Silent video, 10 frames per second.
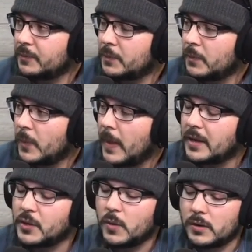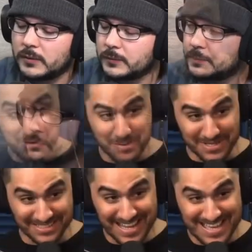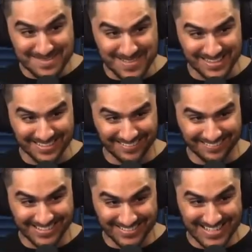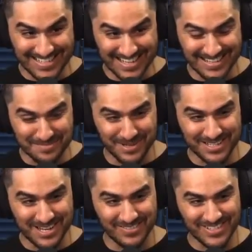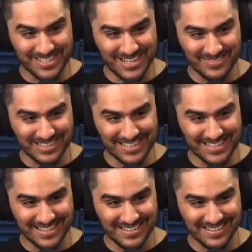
Yep. You know what mistake he made, though? You know what he said in the press conference a couple days ago?